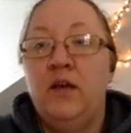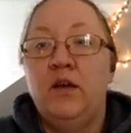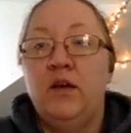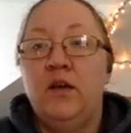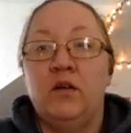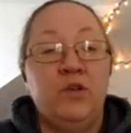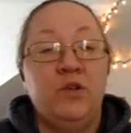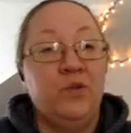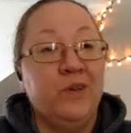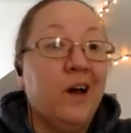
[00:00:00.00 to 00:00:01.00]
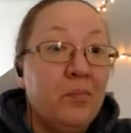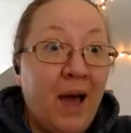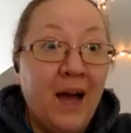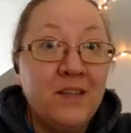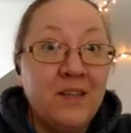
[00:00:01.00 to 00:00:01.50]
You can come
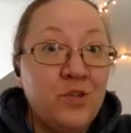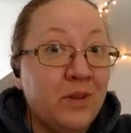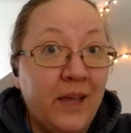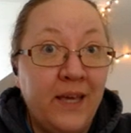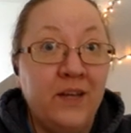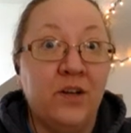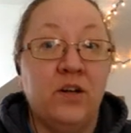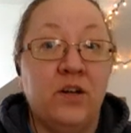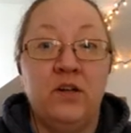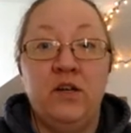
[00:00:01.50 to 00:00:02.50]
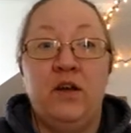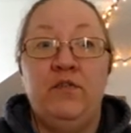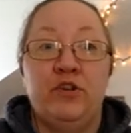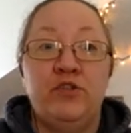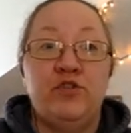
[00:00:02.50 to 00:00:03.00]
back to it later if
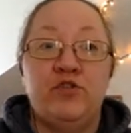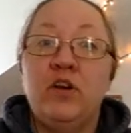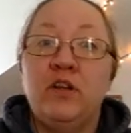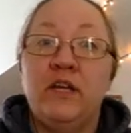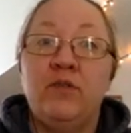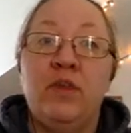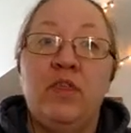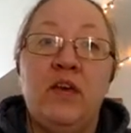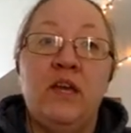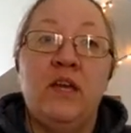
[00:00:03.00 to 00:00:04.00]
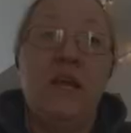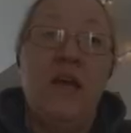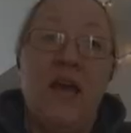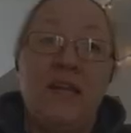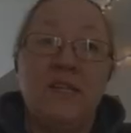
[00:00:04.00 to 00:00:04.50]
you're struggling with it,
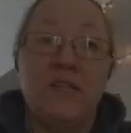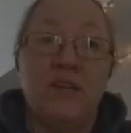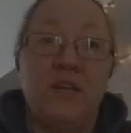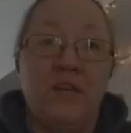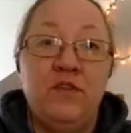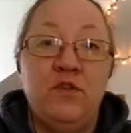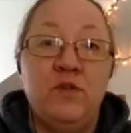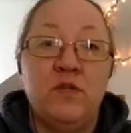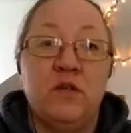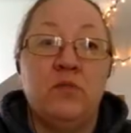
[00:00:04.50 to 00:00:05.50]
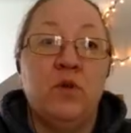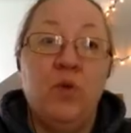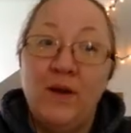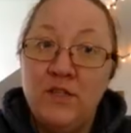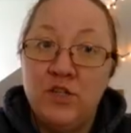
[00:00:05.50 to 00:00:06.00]
and it's going to give you some
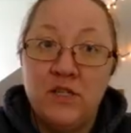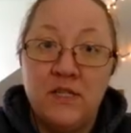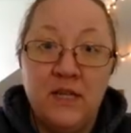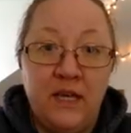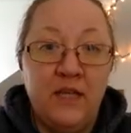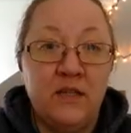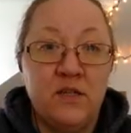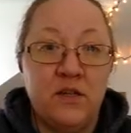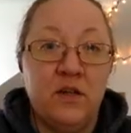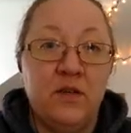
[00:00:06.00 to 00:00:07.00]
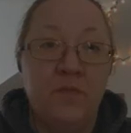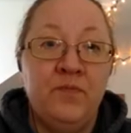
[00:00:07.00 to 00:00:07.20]
questions to answer.